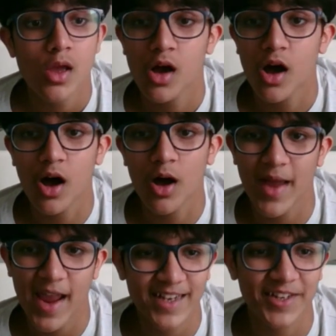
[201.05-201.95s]

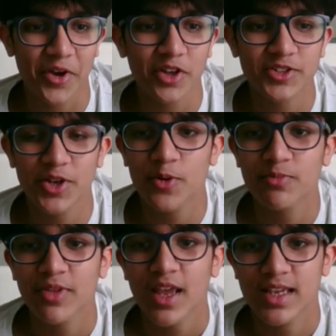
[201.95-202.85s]
And also,
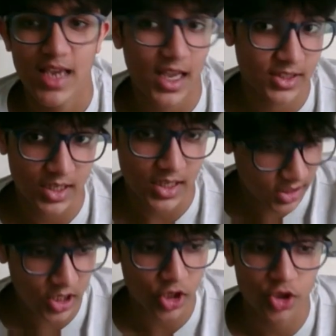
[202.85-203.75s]
he's
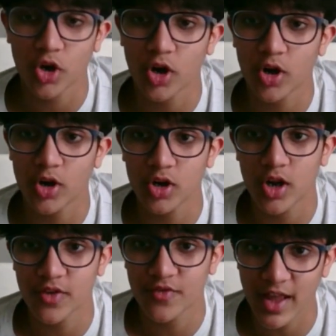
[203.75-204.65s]
going to start
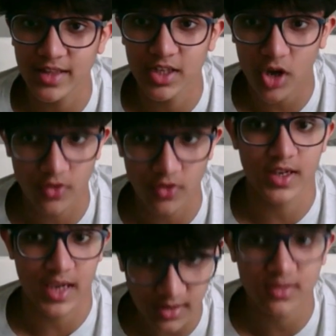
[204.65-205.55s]
advancing on the king
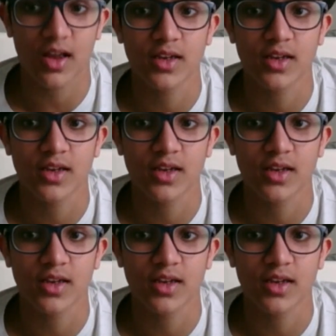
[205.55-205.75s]
side.